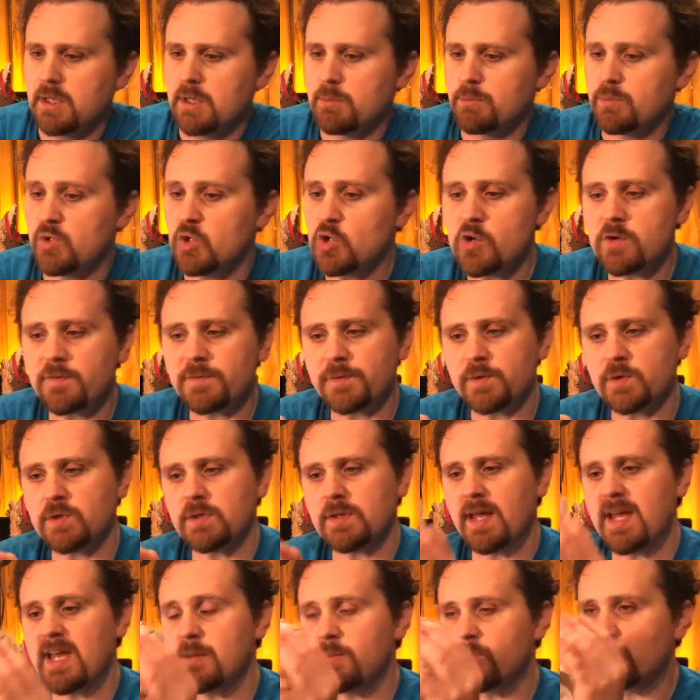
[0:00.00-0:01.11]
Beautiful
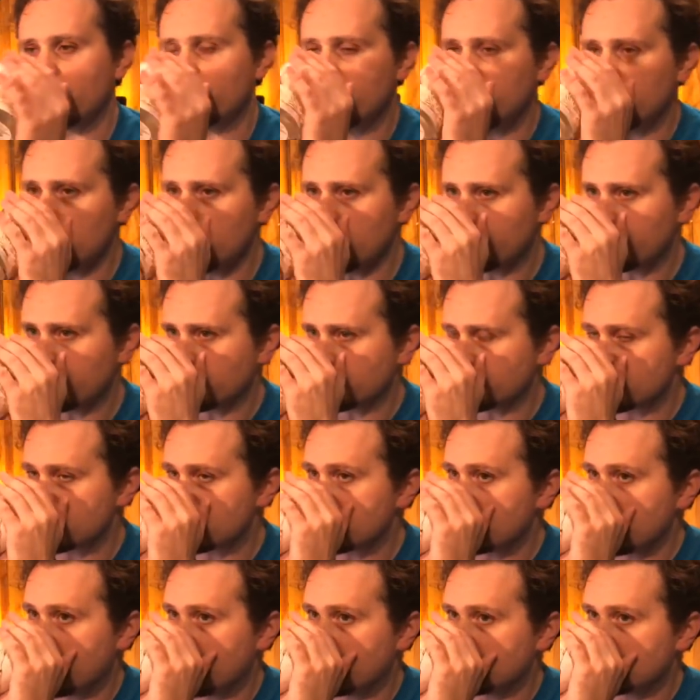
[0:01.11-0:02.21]
label, beautiful
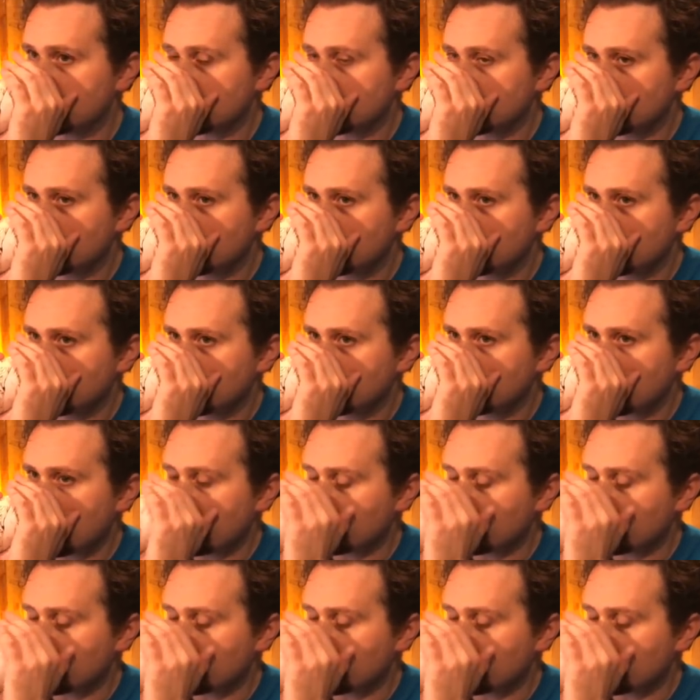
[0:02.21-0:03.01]
scent. I,